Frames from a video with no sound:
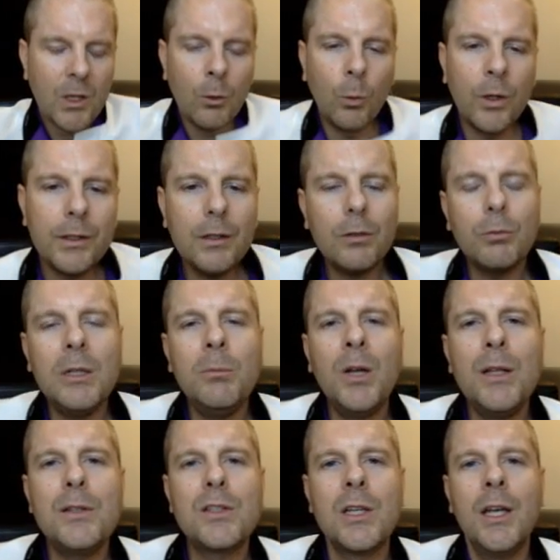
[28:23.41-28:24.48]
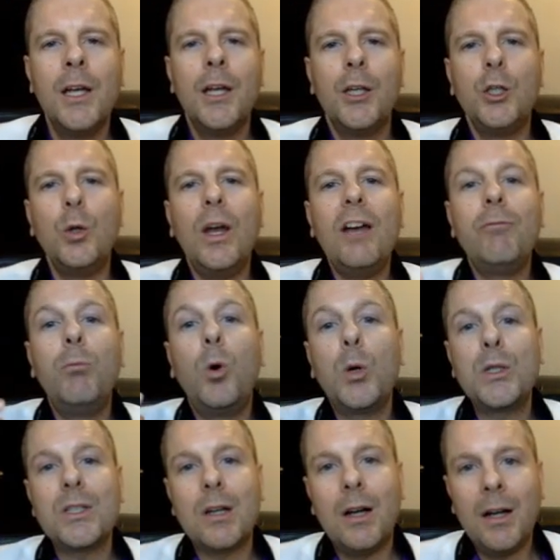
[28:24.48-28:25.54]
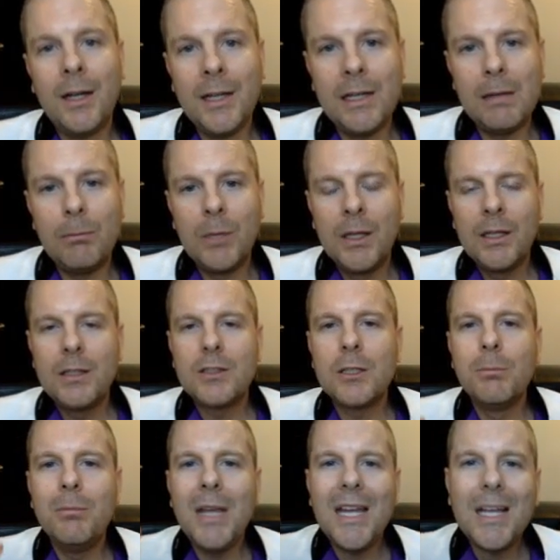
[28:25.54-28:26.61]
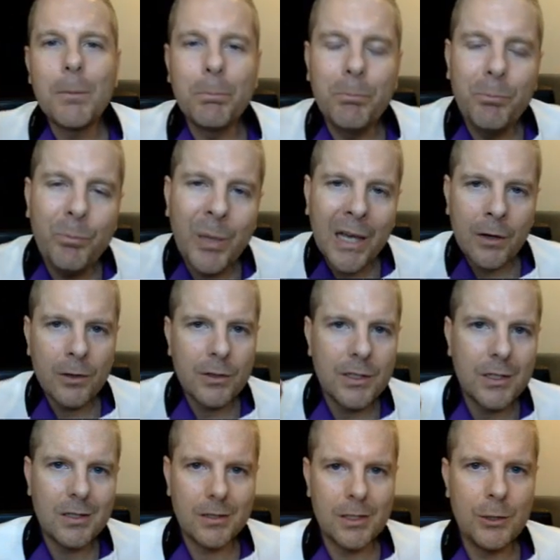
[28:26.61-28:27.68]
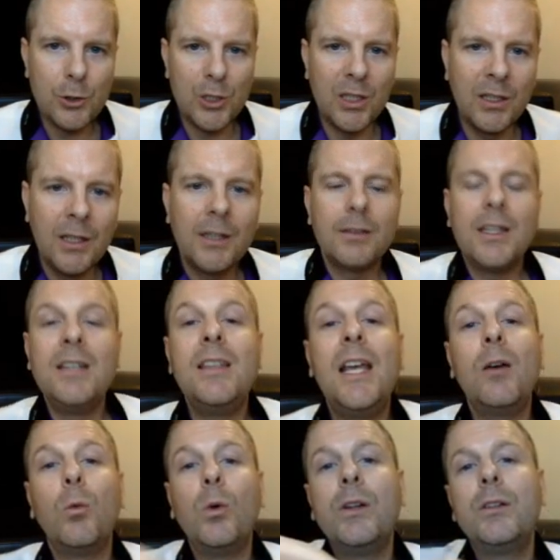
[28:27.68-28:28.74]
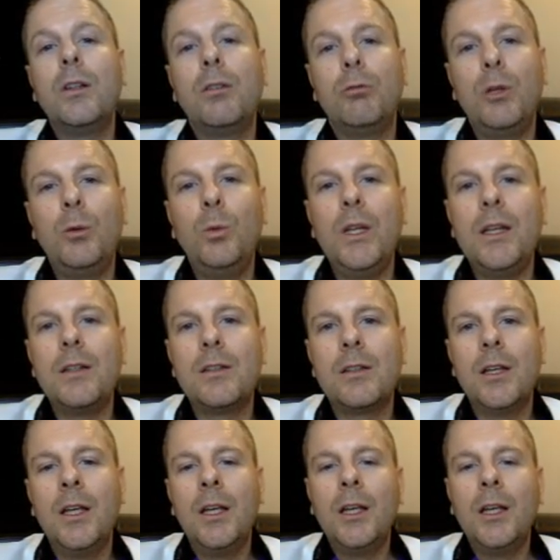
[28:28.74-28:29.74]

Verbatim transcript: One to three months, you have more time to make a better decision than that one to three weeks.